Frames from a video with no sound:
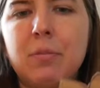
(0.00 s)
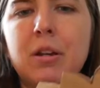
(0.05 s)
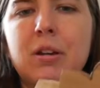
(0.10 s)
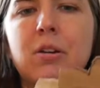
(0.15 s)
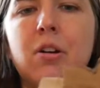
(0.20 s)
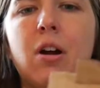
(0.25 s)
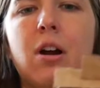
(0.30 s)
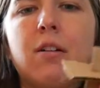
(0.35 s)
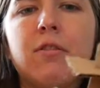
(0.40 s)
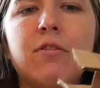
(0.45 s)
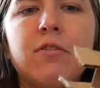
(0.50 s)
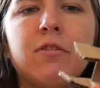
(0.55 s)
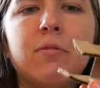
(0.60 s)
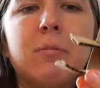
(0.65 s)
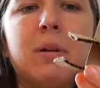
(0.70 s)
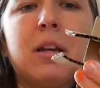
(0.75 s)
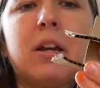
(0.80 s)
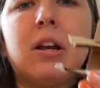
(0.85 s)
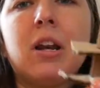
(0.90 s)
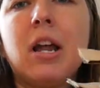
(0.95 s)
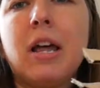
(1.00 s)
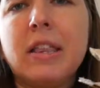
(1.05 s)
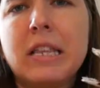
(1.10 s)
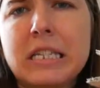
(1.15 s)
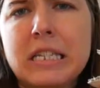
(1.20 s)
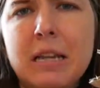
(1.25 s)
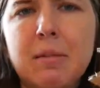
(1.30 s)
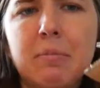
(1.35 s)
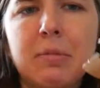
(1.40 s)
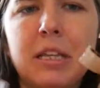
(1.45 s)
mine are off, mine are not the
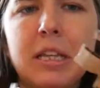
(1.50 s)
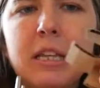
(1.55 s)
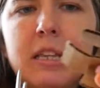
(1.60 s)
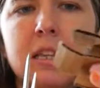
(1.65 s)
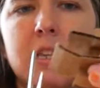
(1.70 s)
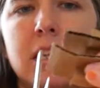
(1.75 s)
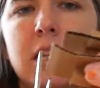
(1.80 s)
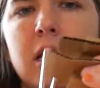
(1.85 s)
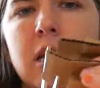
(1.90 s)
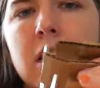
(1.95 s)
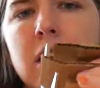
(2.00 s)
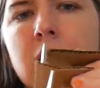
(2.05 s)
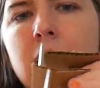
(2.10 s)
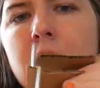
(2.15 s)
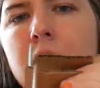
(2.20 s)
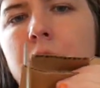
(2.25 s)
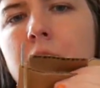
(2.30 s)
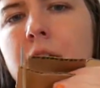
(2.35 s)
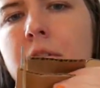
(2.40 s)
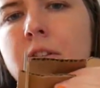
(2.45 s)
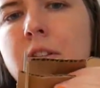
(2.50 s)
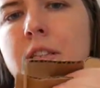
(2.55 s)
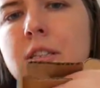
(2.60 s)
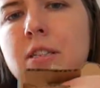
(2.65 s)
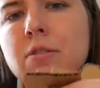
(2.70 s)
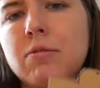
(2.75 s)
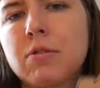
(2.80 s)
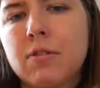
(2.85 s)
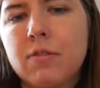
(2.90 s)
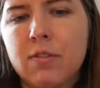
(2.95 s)
same length. It was
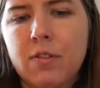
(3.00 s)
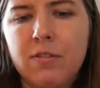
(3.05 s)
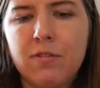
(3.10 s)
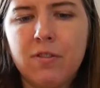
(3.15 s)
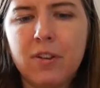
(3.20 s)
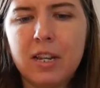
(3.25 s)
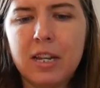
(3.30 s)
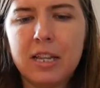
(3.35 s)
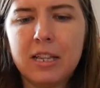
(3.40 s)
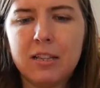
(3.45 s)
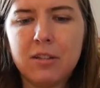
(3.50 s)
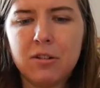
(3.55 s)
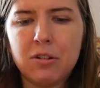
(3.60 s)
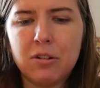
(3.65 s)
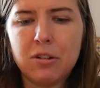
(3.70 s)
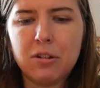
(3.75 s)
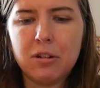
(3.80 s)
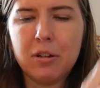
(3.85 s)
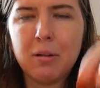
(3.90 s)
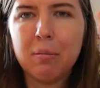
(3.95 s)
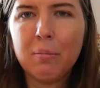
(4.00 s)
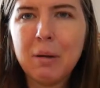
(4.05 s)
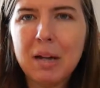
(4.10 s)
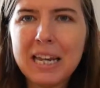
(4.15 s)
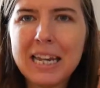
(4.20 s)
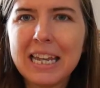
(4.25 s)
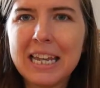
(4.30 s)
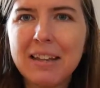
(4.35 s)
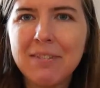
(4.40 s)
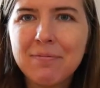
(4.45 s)
sort of a funny little
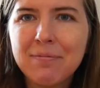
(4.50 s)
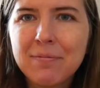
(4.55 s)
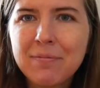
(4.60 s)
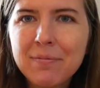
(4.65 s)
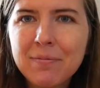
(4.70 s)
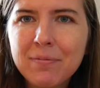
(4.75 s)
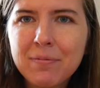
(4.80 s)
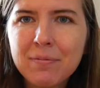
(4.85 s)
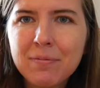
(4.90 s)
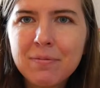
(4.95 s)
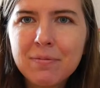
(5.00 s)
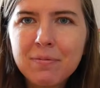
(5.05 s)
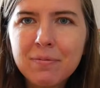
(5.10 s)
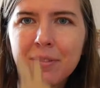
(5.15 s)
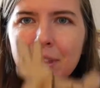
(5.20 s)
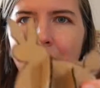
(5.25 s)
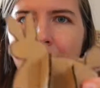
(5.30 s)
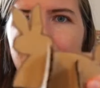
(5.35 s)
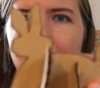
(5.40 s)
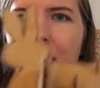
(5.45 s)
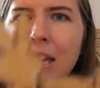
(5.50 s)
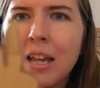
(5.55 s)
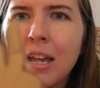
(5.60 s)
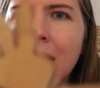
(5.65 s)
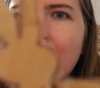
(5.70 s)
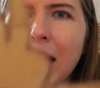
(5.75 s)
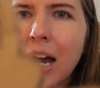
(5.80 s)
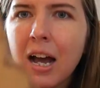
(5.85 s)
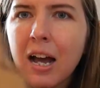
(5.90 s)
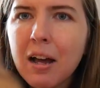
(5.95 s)
bunny.
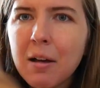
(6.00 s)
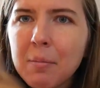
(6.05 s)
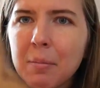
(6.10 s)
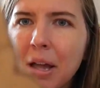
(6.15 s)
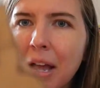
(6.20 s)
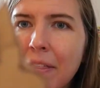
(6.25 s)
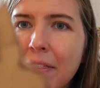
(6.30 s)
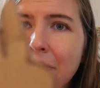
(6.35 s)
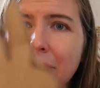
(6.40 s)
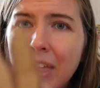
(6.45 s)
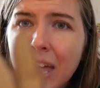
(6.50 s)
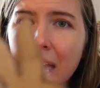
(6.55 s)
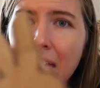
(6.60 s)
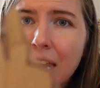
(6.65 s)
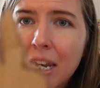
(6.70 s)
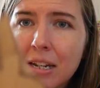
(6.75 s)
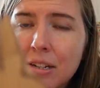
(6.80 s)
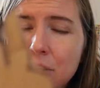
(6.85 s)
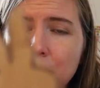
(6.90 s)
Um, and then,